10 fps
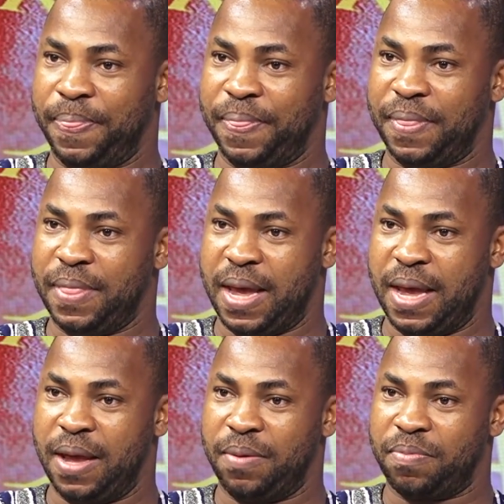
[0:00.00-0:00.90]

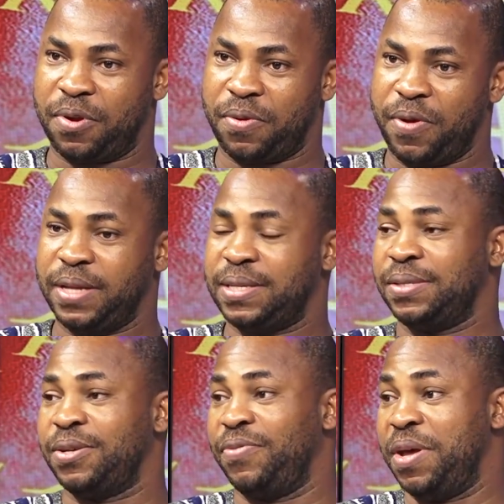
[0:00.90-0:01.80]
the
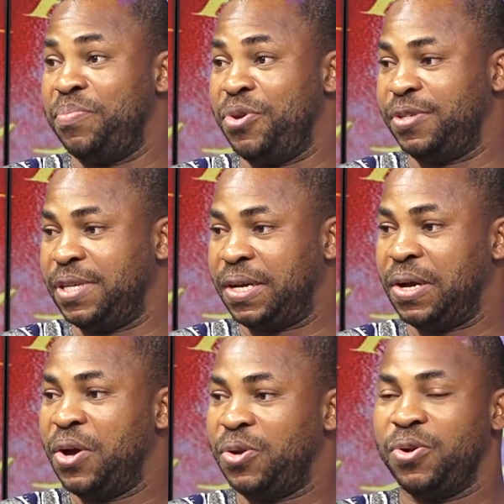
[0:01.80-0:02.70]
creators of the music
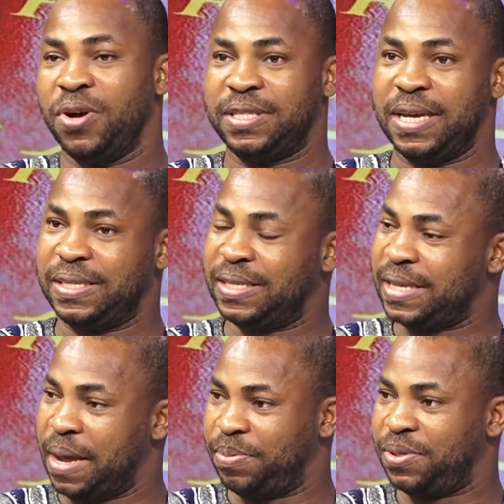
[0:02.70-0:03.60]
do not take
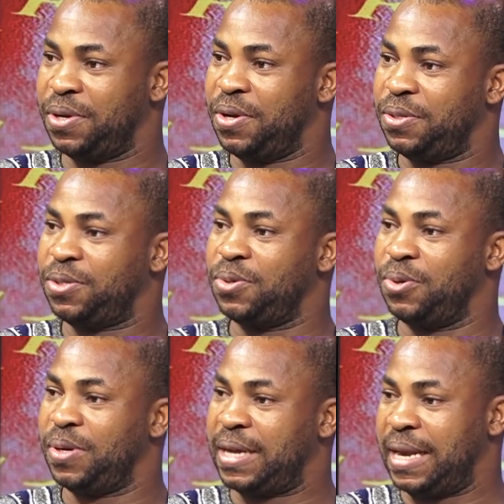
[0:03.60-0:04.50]
steps to
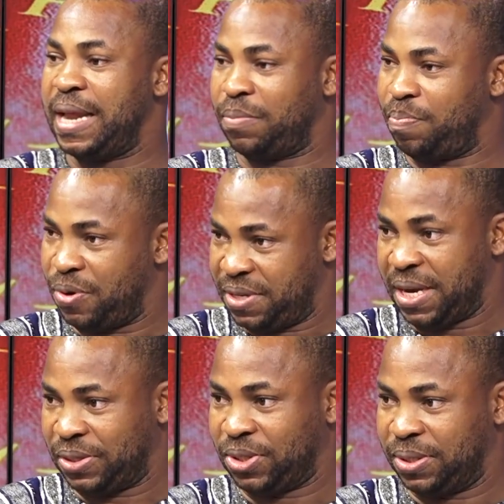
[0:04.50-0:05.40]
get that
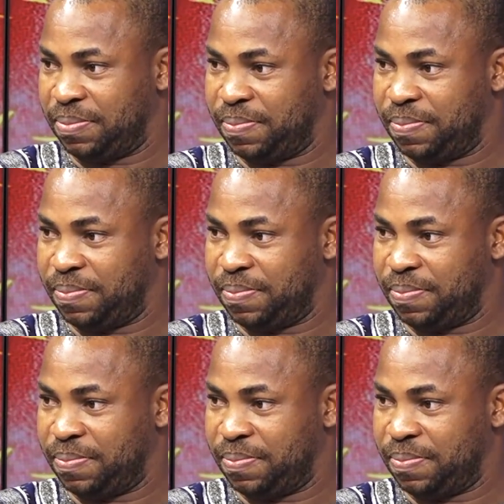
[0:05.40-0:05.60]
protection.